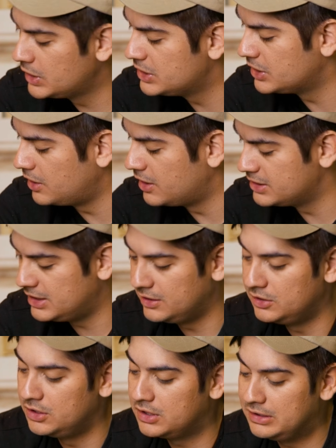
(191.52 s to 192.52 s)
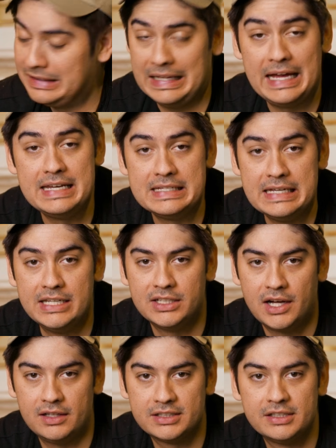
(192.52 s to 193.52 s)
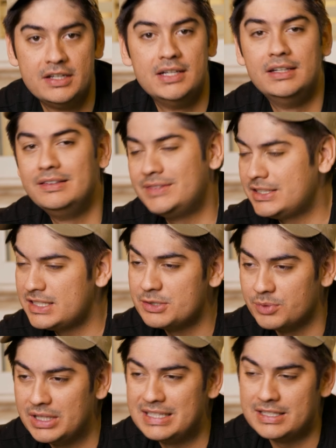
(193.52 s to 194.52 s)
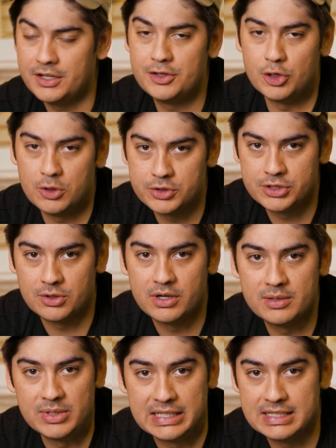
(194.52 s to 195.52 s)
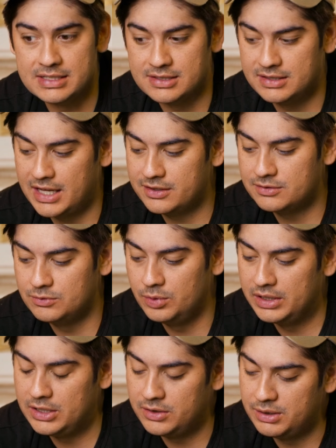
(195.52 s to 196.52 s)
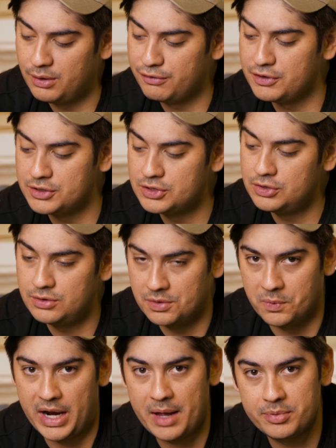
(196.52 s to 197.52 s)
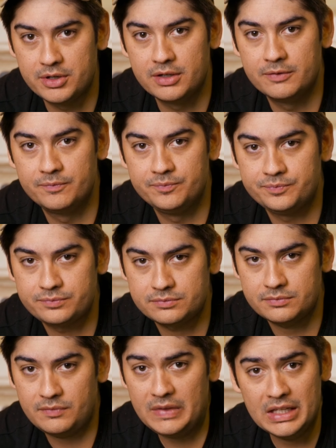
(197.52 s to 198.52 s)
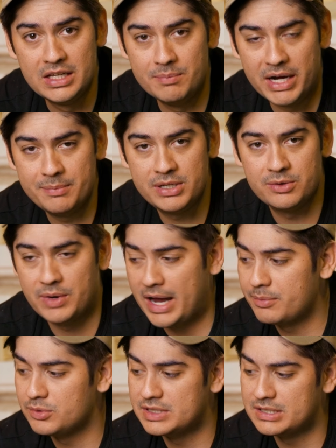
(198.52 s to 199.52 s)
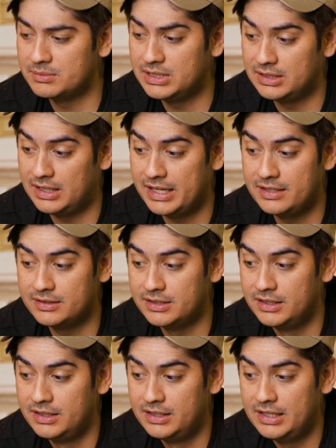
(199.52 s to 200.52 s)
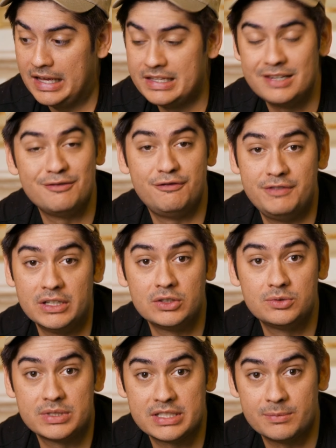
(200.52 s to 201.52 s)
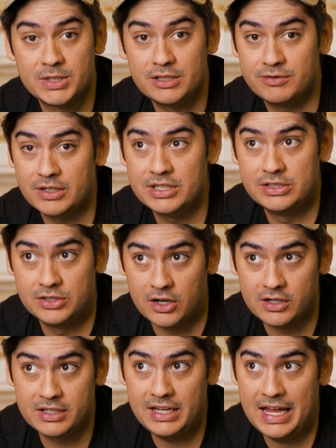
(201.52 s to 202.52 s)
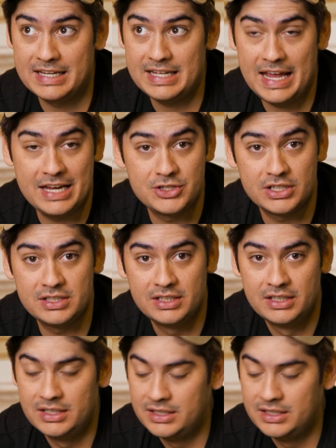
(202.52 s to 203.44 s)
cigars that look light in color. That doesn't really tell you the whole story because that really only refers to the wrapper. It might be wrapped with something light and then filled with something very dark and aged.